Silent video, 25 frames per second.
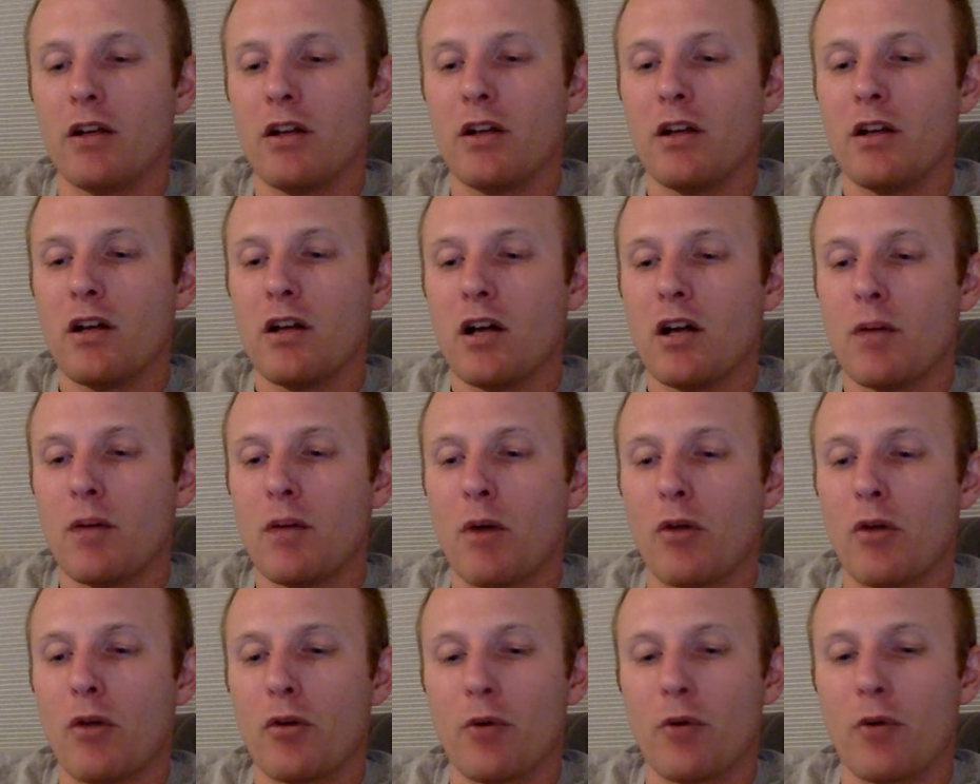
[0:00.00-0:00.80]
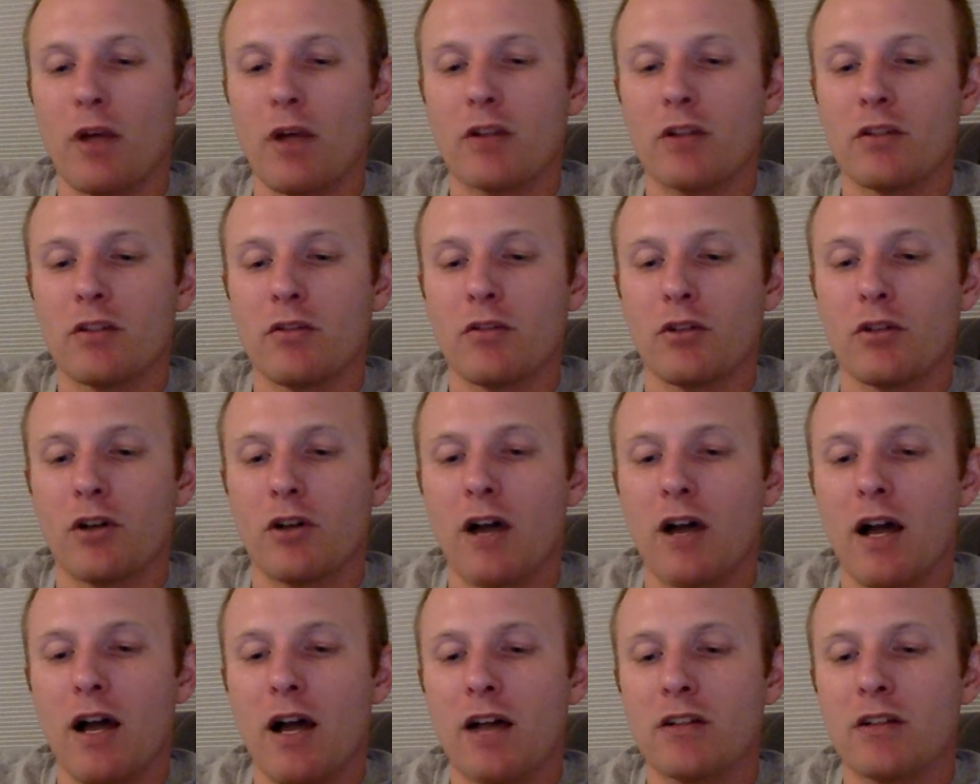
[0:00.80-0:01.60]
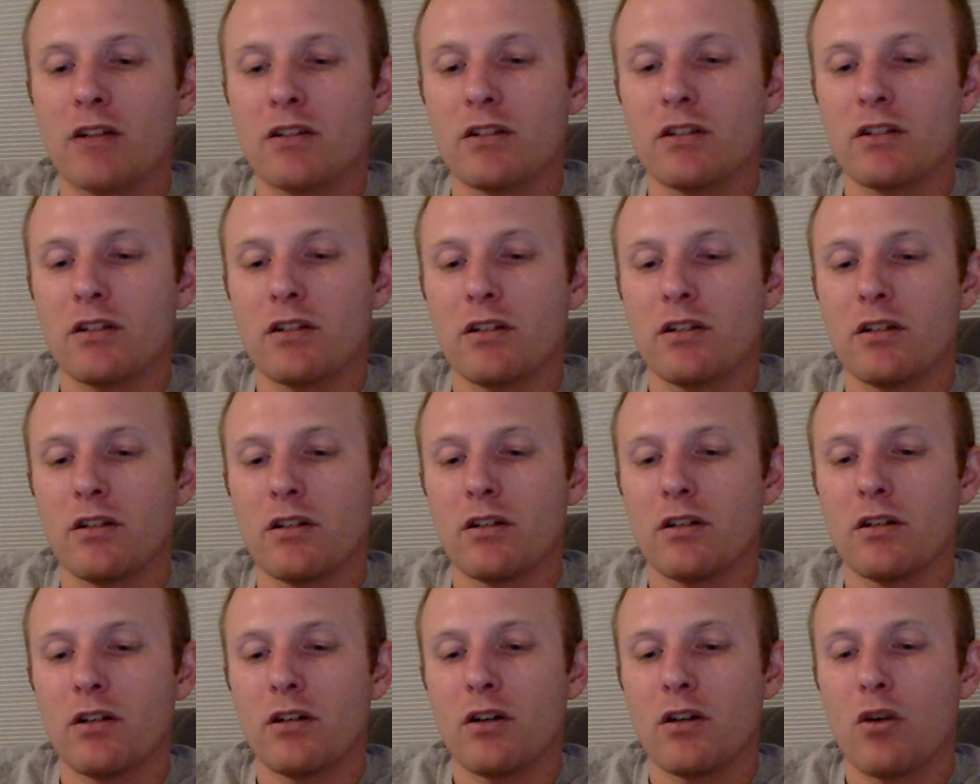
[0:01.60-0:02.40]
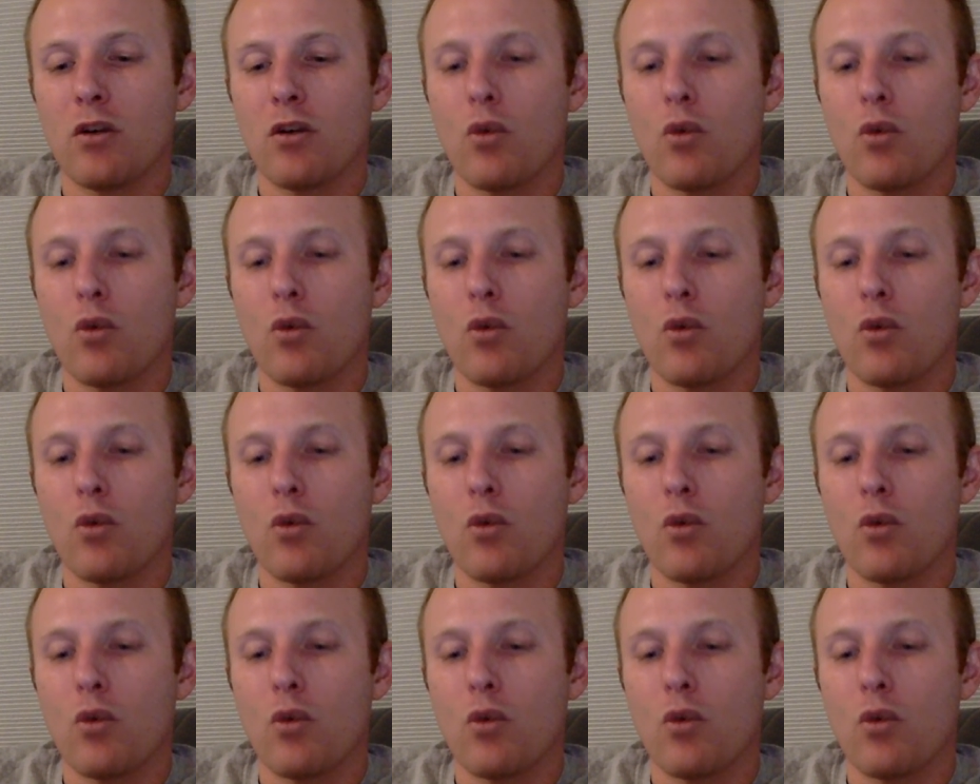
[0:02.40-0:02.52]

forgotten about the rest of the class.